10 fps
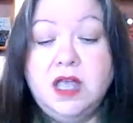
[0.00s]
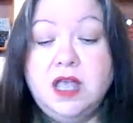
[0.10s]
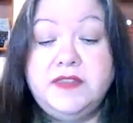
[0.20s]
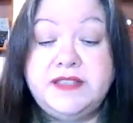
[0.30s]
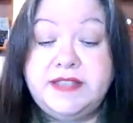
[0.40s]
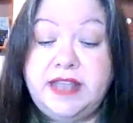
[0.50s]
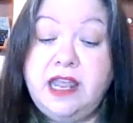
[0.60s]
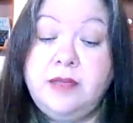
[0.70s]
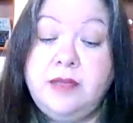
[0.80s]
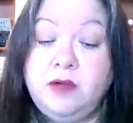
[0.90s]
The
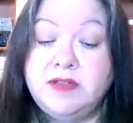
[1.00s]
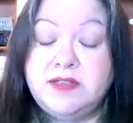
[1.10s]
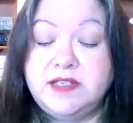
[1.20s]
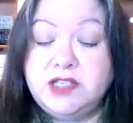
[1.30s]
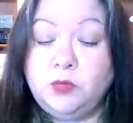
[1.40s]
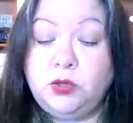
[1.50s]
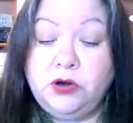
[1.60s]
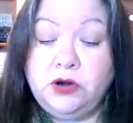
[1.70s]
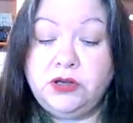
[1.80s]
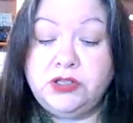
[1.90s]
same irresistible
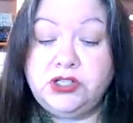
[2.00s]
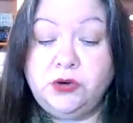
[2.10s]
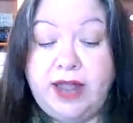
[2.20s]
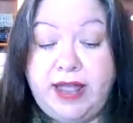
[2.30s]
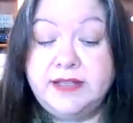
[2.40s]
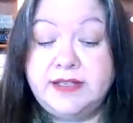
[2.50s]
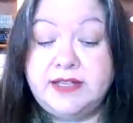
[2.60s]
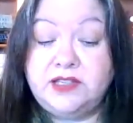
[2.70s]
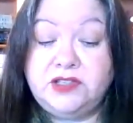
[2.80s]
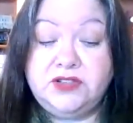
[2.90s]
urge your
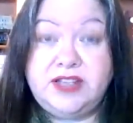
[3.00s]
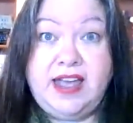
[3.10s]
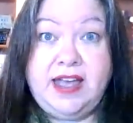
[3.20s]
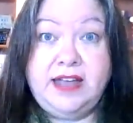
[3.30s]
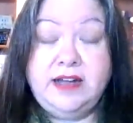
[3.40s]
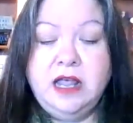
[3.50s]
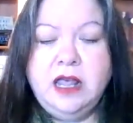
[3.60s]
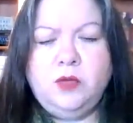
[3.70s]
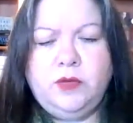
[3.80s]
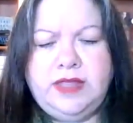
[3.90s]
ancestors had
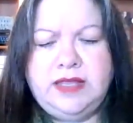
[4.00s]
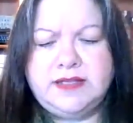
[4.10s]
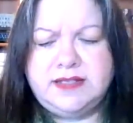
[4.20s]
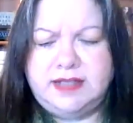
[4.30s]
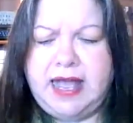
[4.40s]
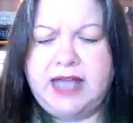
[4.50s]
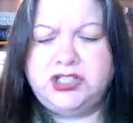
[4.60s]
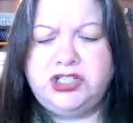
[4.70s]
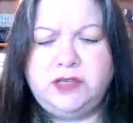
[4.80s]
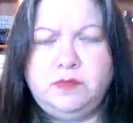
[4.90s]
when they slashed
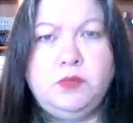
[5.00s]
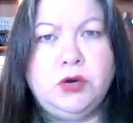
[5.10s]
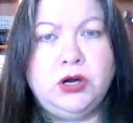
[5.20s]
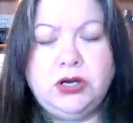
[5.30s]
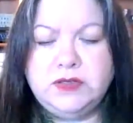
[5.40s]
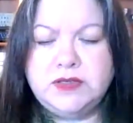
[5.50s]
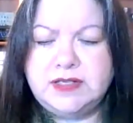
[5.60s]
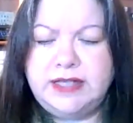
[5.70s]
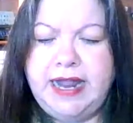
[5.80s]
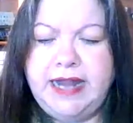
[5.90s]
and burned,
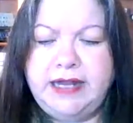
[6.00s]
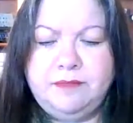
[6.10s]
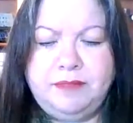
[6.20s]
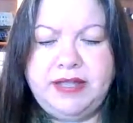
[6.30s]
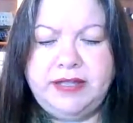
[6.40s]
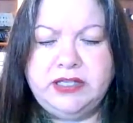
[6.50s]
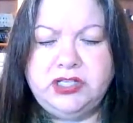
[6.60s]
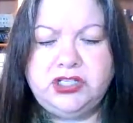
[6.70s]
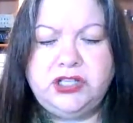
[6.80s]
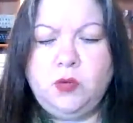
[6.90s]
slayed and
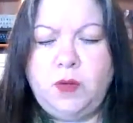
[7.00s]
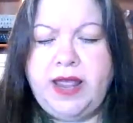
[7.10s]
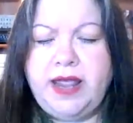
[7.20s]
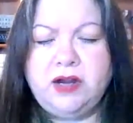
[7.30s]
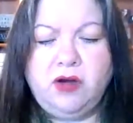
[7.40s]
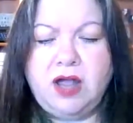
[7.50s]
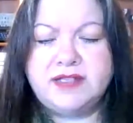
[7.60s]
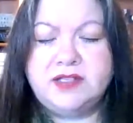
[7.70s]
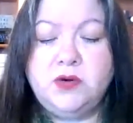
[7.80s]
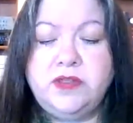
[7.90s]
pillaged their way across
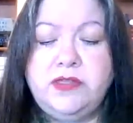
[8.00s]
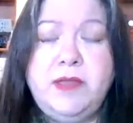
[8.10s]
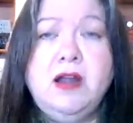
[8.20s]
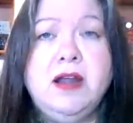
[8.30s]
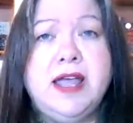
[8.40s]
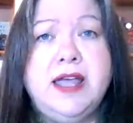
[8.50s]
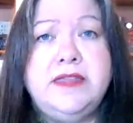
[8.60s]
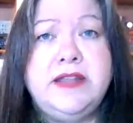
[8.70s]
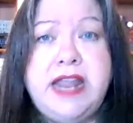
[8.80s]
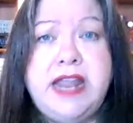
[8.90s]
North America in the
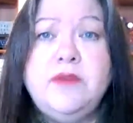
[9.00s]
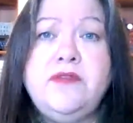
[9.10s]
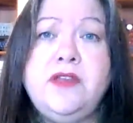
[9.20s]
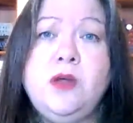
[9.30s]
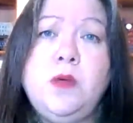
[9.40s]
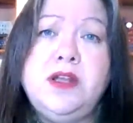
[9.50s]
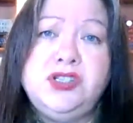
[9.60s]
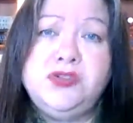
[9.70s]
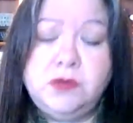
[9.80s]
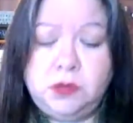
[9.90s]
name of their one
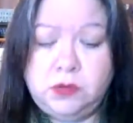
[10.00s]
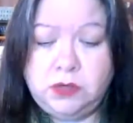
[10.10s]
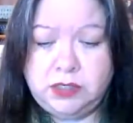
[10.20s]
true Lord.